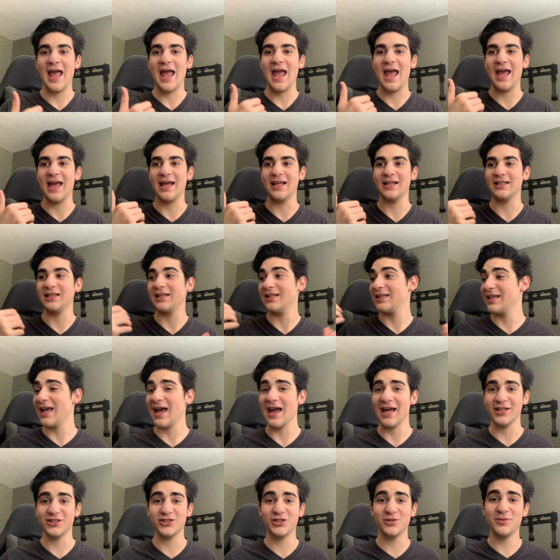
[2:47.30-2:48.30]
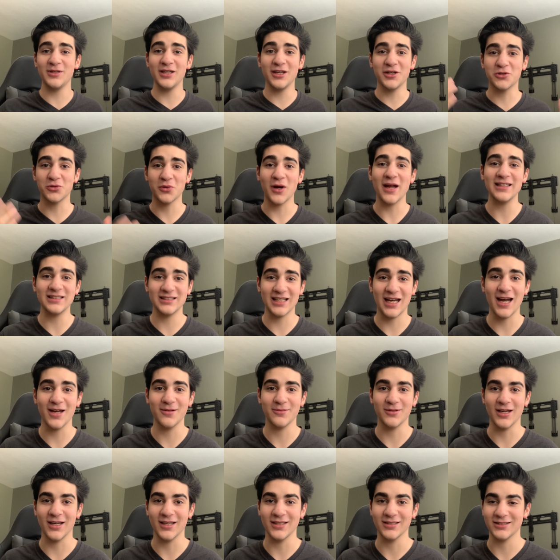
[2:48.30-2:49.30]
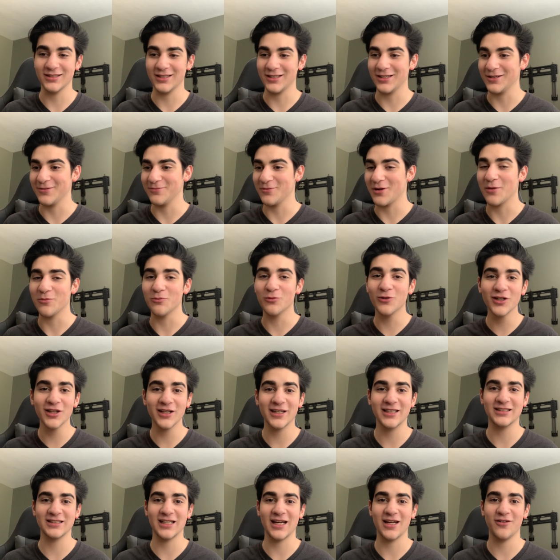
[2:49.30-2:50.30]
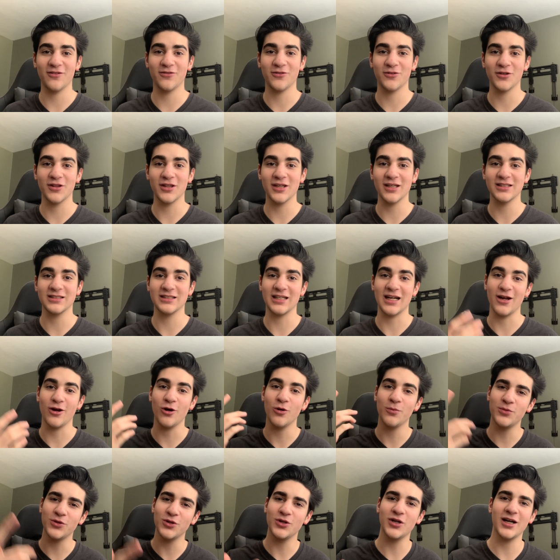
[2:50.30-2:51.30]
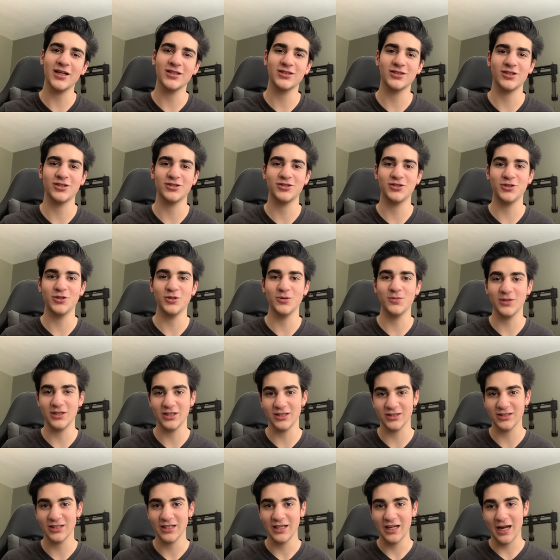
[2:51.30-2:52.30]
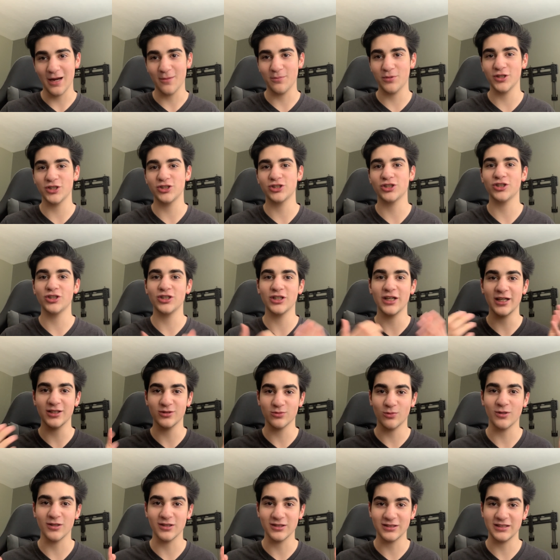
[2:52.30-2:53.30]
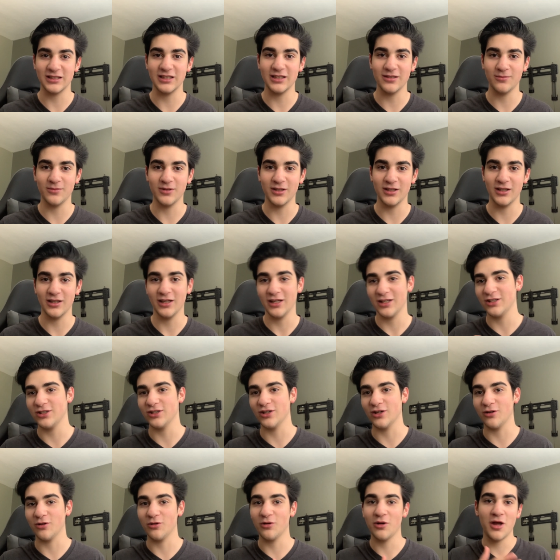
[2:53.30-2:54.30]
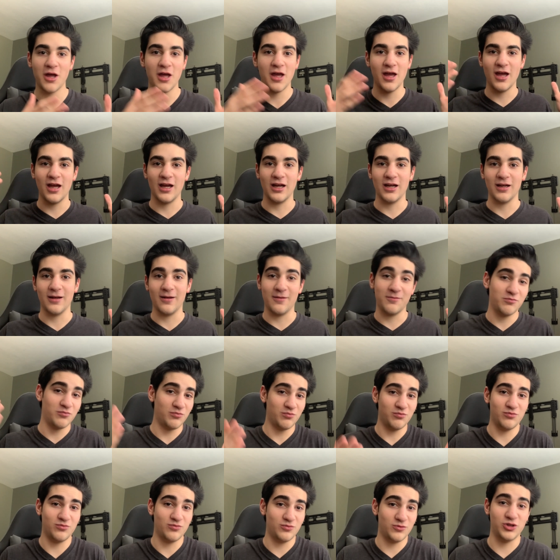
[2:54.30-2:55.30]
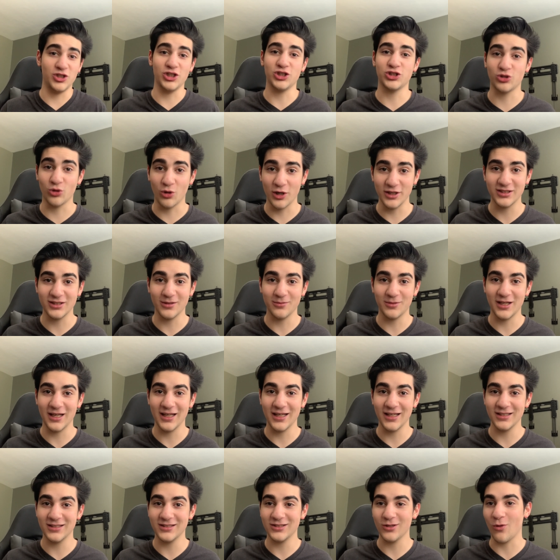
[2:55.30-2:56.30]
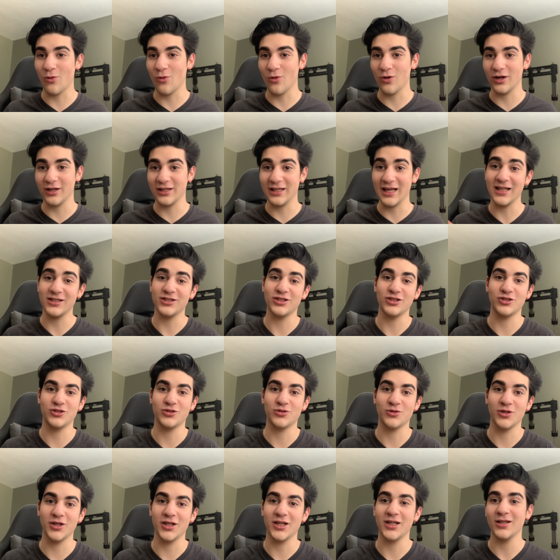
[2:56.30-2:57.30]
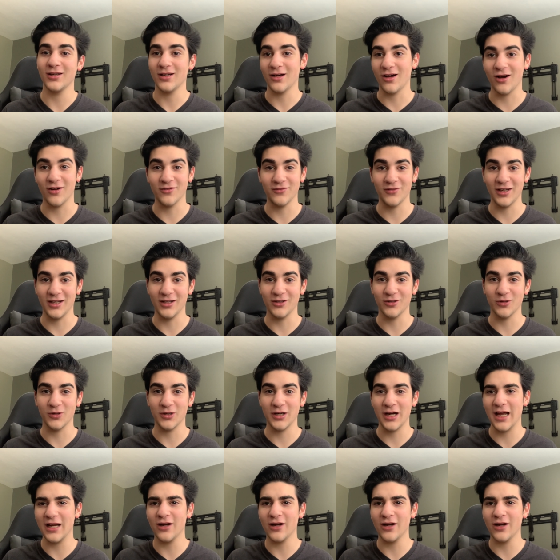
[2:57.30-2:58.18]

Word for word: And yeah, it should be a great time, guys. Um, I'm really excited for this, and I hope you guys are too, because I'm pretty sure you guys want to see me, you know, destroy some kids or get destroyed on Vainglory.